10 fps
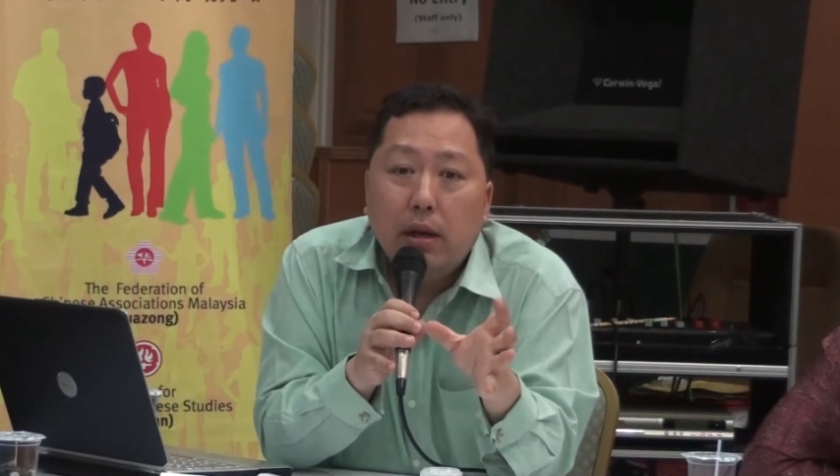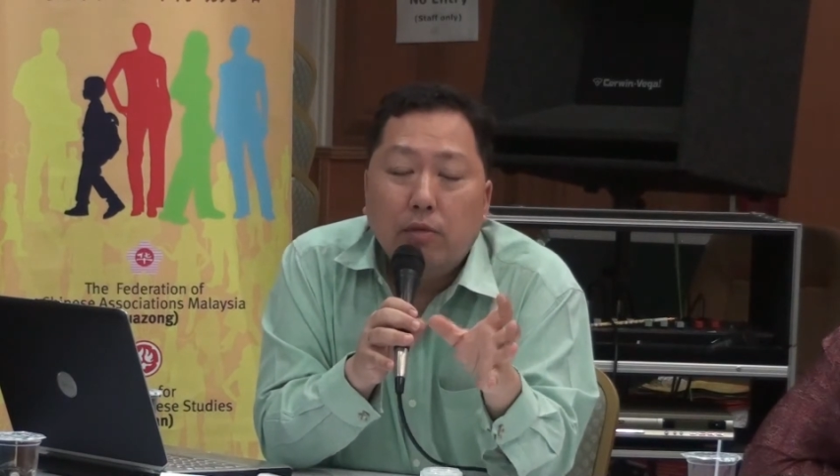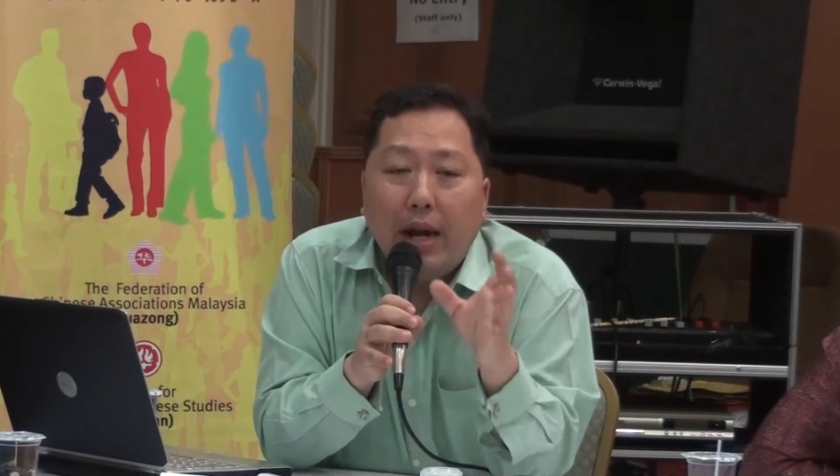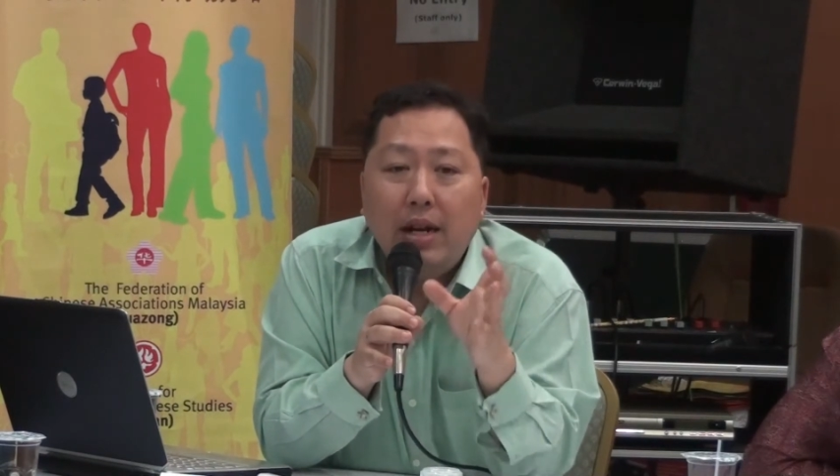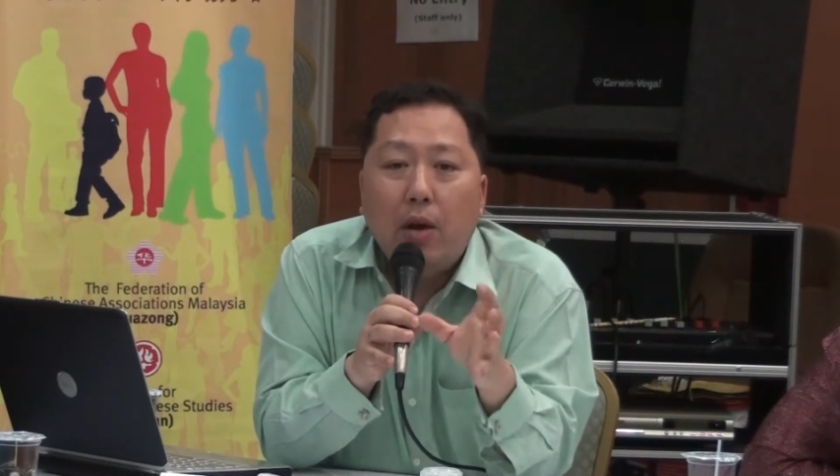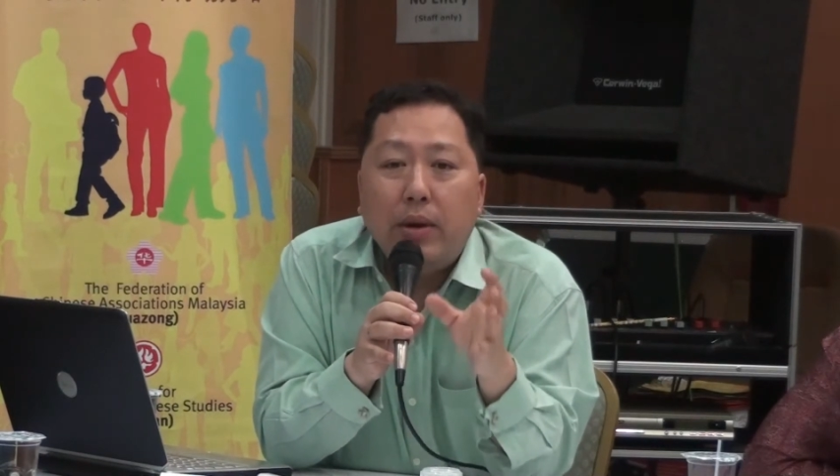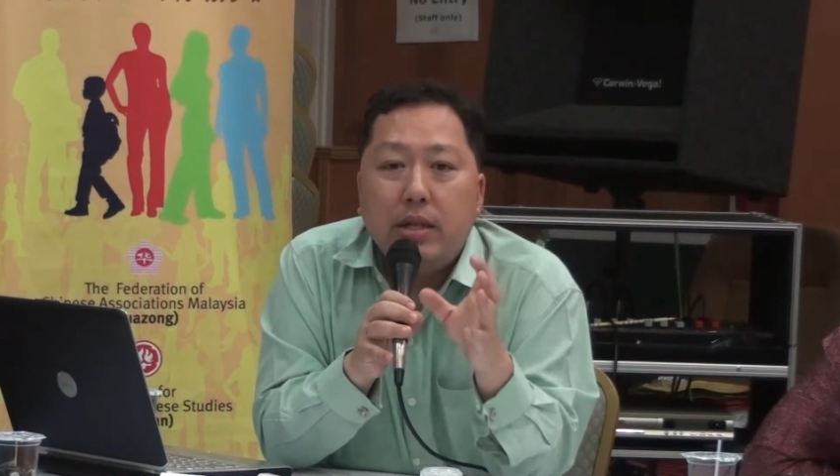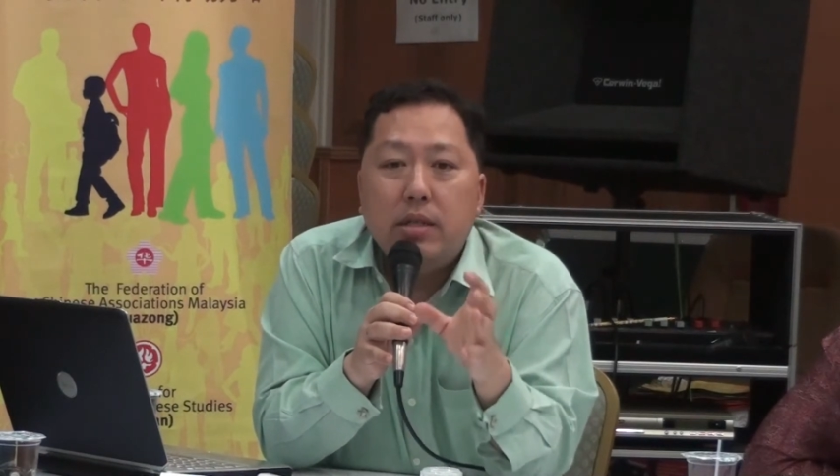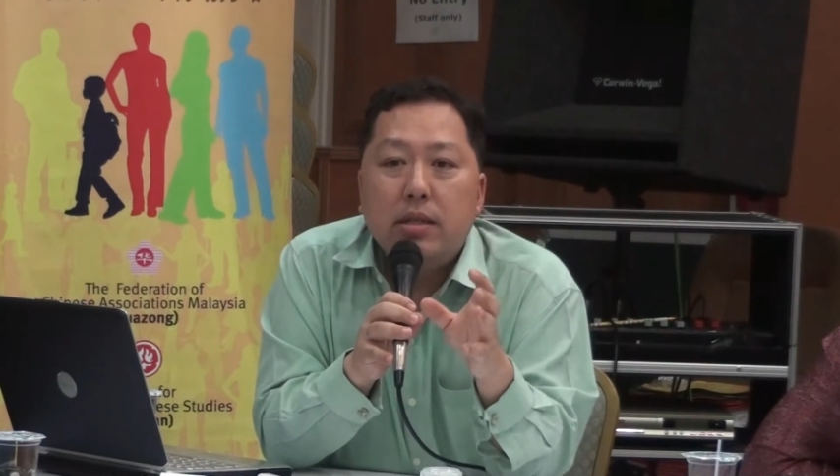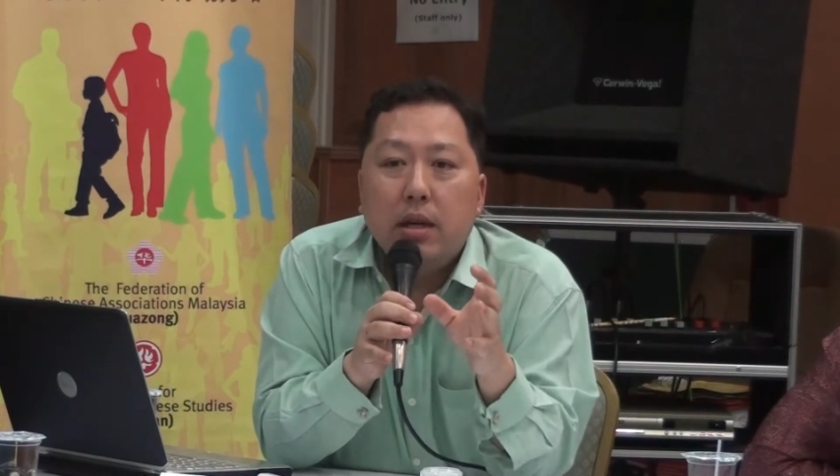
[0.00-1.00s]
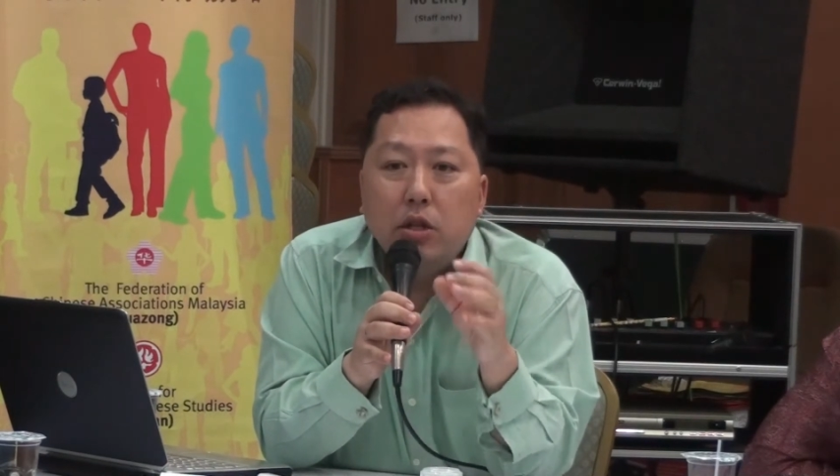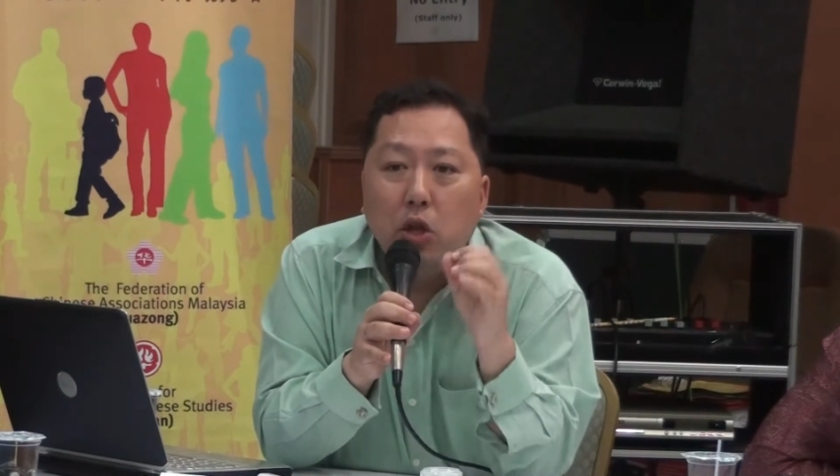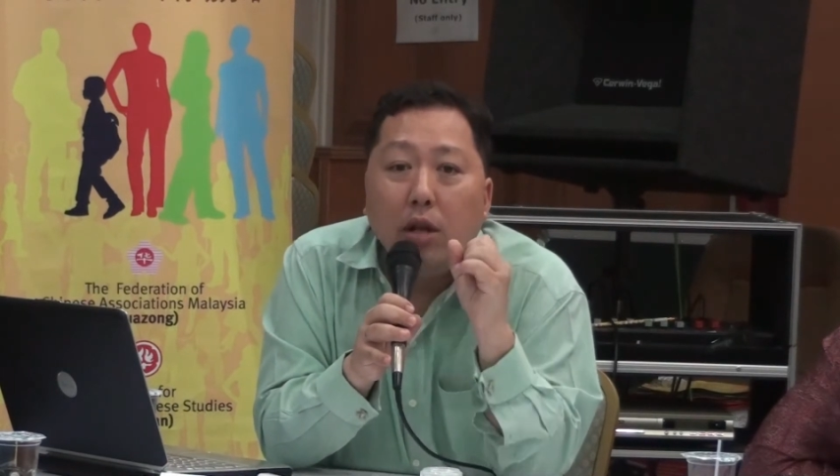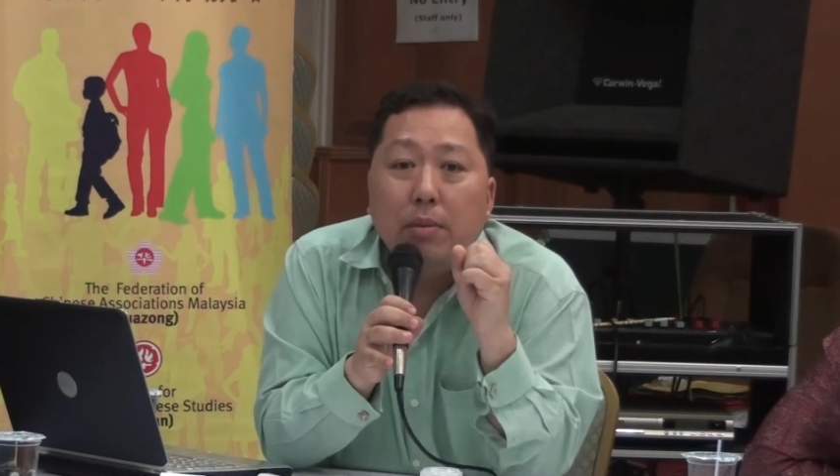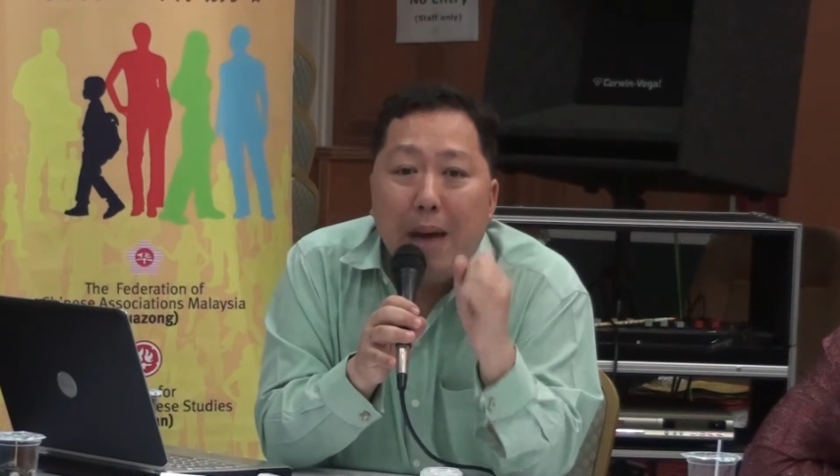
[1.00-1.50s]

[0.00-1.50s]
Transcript: Right now it's not